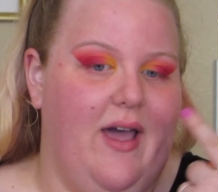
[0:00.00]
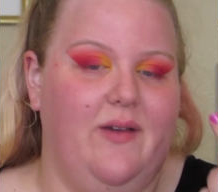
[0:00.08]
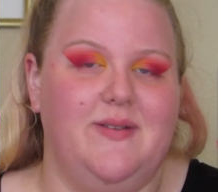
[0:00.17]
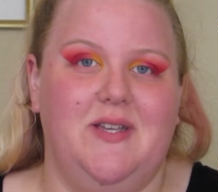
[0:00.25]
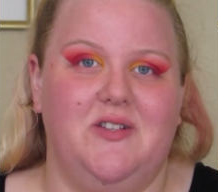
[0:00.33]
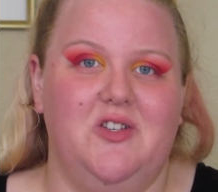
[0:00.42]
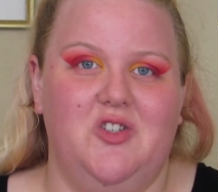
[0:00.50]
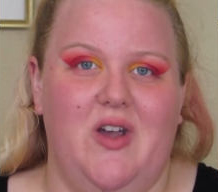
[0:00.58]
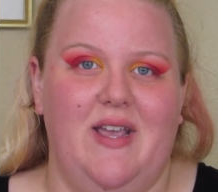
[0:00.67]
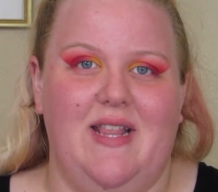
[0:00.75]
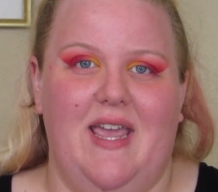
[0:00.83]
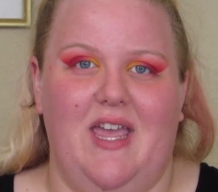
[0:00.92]
I was also
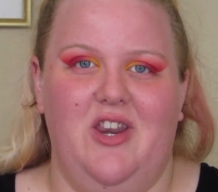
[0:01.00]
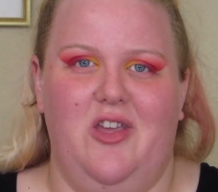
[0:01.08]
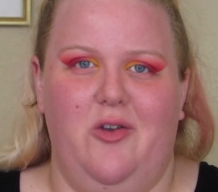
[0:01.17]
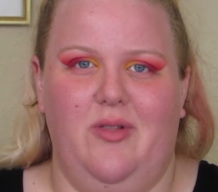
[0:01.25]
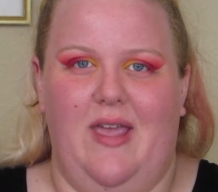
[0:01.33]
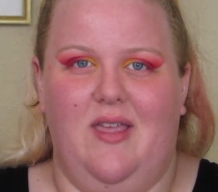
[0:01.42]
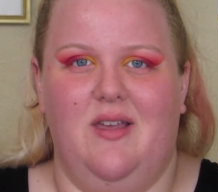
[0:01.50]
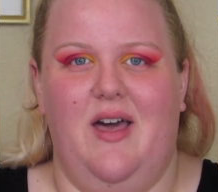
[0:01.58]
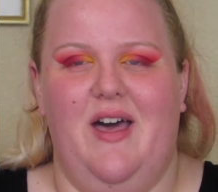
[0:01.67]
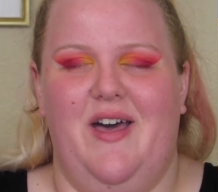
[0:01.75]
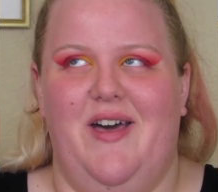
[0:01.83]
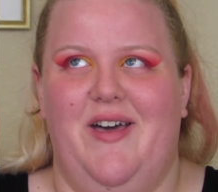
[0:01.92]
trying like a new
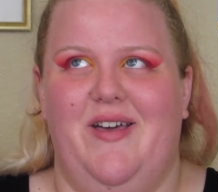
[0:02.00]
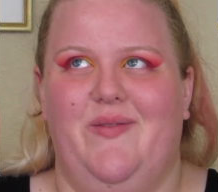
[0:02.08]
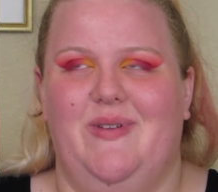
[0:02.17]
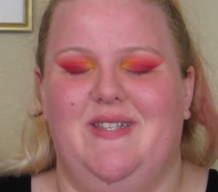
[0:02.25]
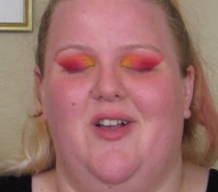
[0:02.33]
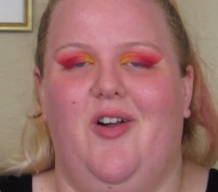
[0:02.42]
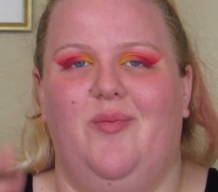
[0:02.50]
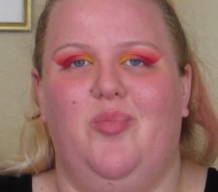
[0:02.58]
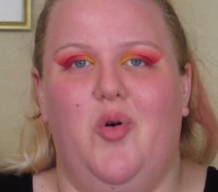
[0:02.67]
what's it called?